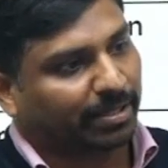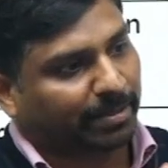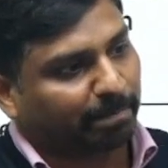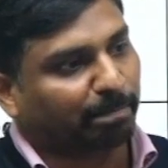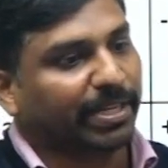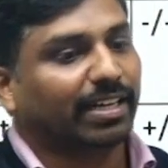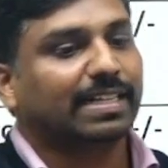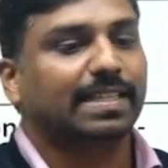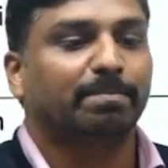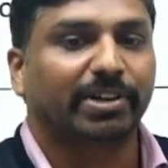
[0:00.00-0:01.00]
Bear is the
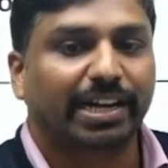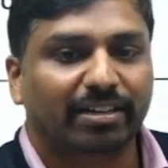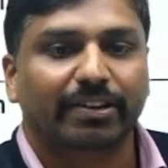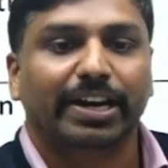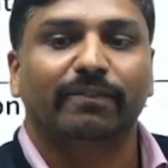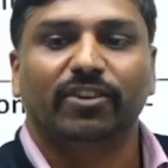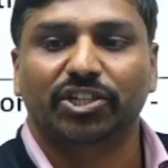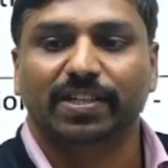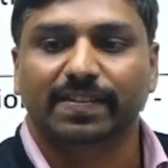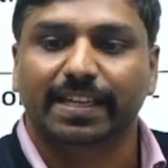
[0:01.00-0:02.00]
predator and fish is
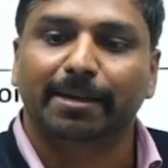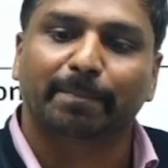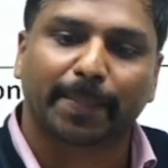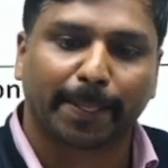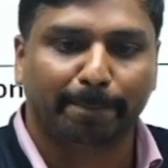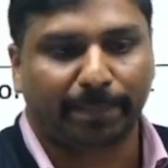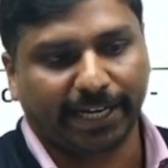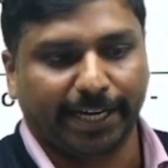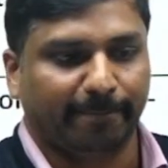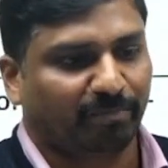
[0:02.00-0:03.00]
the prey,
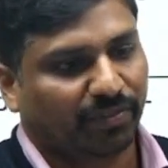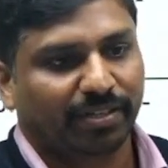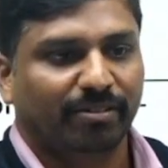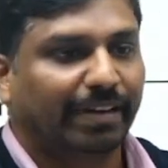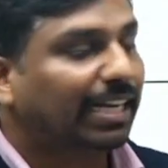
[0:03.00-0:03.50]
right?